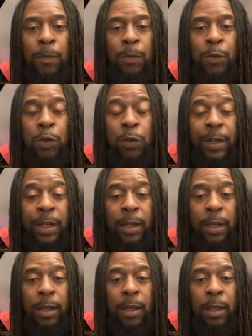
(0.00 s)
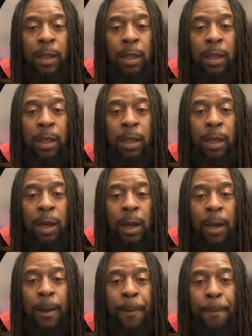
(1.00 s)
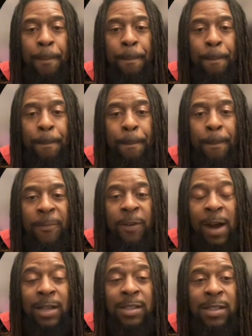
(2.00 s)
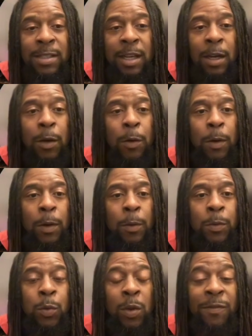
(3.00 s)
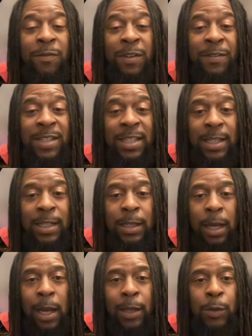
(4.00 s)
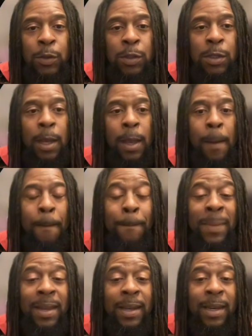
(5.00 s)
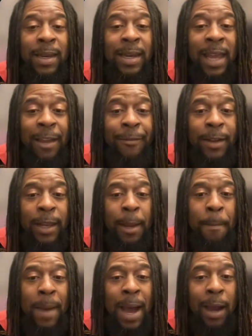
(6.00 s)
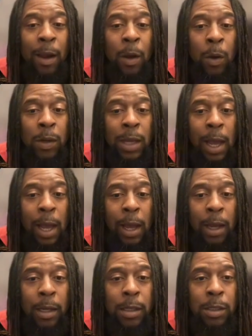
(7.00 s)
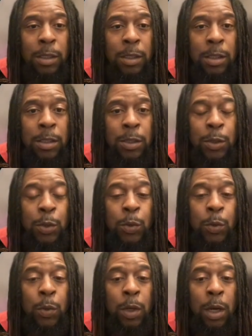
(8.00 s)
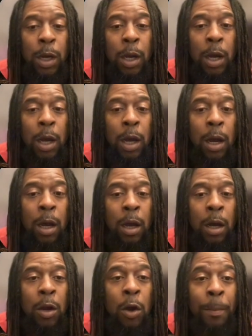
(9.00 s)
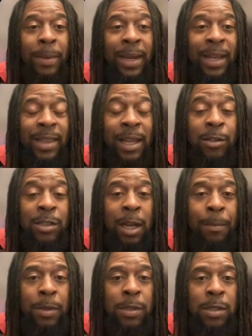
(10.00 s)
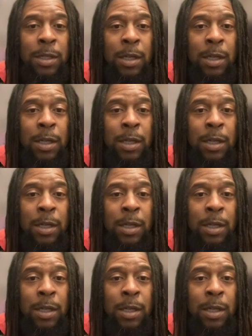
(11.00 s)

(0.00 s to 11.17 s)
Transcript: during for Azazel was 115. I used Ben David and Bat Gola to culminate those numbers.